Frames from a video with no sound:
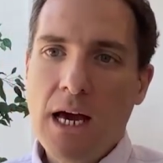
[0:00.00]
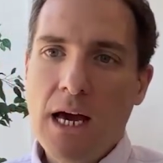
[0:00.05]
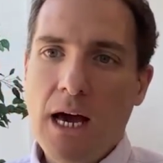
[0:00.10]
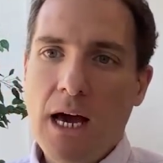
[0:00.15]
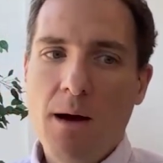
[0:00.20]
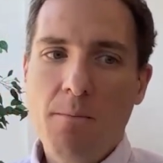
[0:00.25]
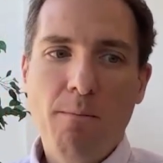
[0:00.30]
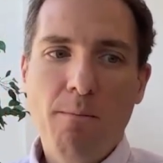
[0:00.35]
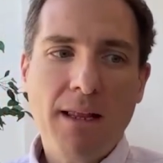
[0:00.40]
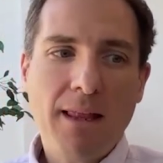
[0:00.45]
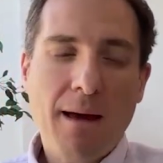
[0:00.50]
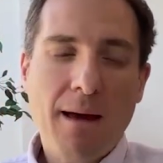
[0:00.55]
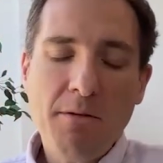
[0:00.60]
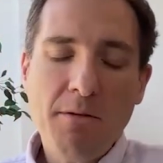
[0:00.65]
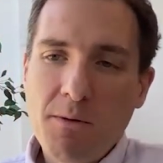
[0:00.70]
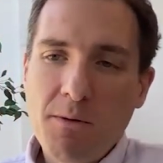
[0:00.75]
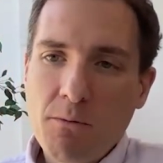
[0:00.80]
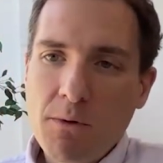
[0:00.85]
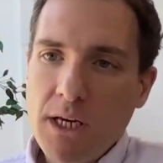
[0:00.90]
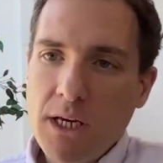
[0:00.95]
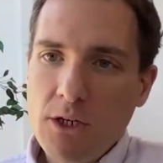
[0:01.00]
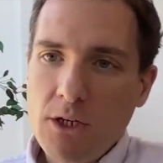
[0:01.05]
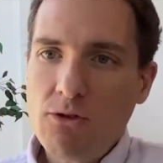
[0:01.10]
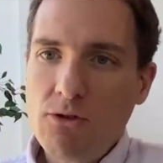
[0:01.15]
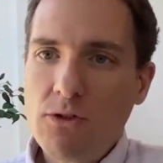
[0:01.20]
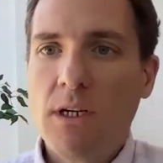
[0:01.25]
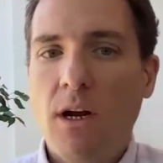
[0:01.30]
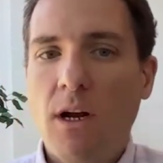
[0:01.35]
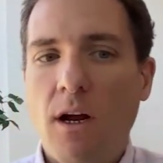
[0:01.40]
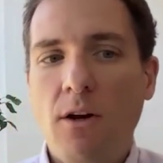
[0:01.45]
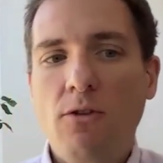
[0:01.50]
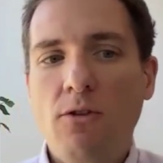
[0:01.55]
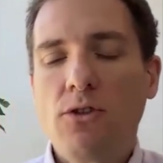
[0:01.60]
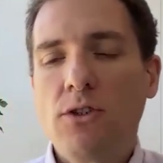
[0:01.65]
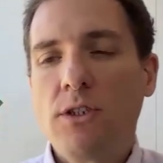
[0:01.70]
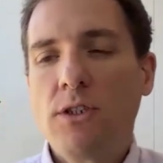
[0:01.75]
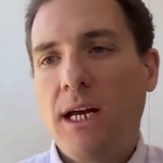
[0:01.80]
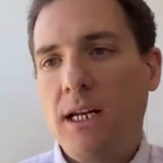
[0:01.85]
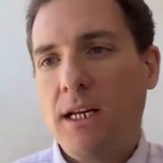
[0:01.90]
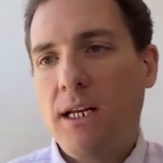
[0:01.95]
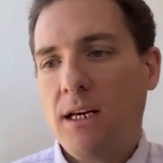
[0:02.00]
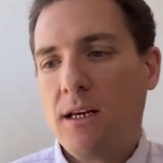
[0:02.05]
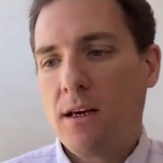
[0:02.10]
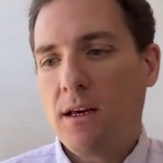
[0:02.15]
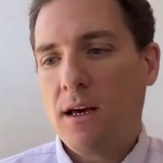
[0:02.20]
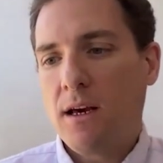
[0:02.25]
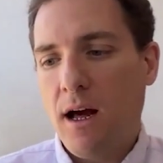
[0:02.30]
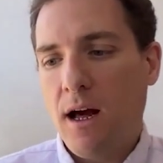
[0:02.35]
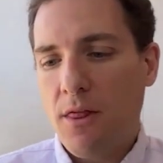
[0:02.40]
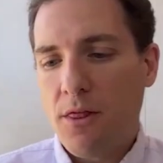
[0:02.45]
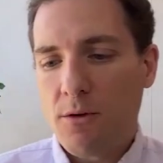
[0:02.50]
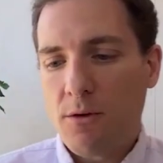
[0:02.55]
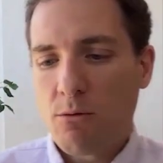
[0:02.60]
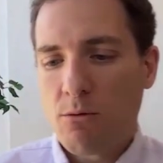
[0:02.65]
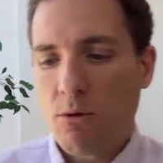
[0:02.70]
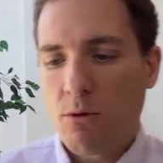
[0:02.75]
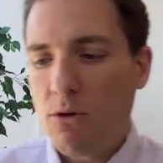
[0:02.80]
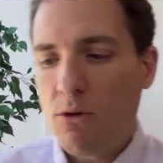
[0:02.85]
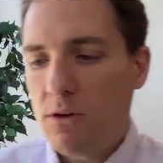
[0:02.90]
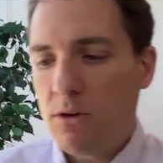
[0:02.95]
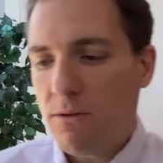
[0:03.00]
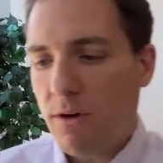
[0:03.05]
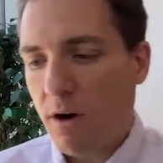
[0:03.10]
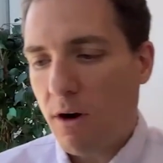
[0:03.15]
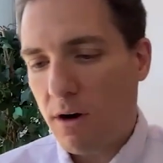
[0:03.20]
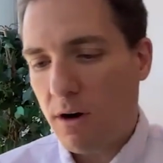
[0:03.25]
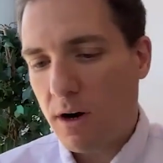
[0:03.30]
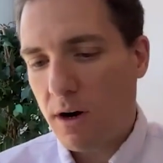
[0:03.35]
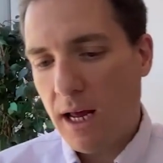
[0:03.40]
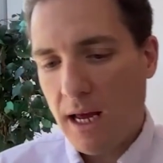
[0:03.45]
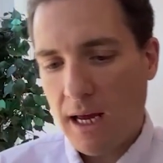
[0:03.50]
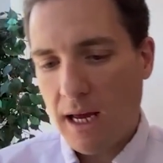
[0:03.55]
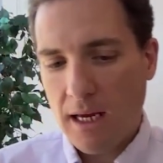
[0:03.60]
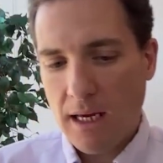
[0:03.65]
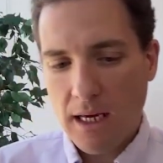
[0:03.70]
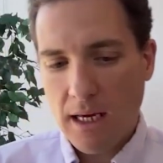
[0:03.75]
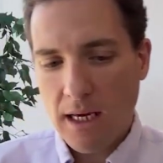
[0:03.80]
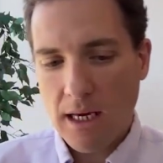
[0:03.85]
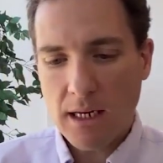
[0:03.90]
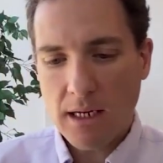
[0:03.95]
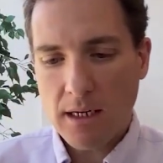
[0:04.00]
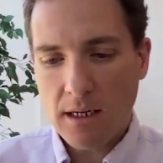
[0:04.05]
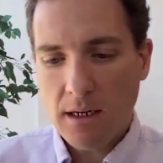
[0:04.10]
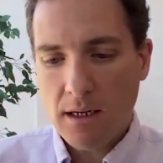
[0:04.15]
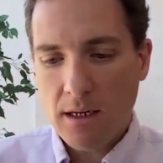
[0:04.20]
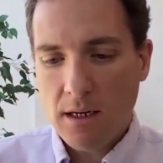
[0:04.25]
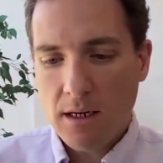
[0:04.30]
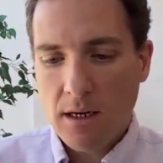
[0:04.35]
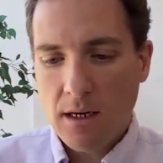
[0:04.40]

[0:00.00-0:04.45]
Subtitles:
My lab has been really interested in understanding the role of RNA in